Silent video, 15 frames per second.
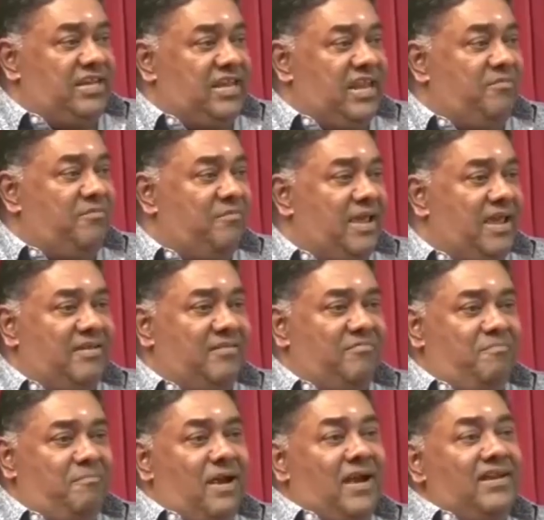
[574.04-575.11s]
he came back,
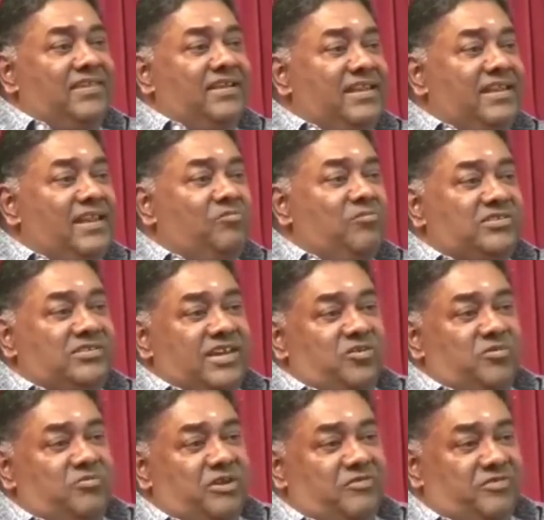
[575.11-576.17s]
part of the deal was he had
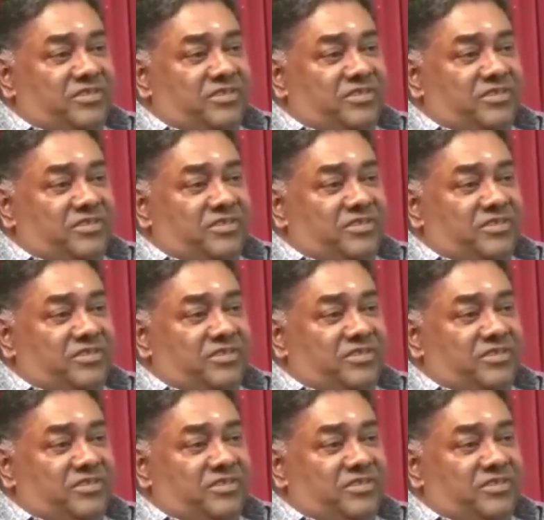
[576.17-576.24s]
to work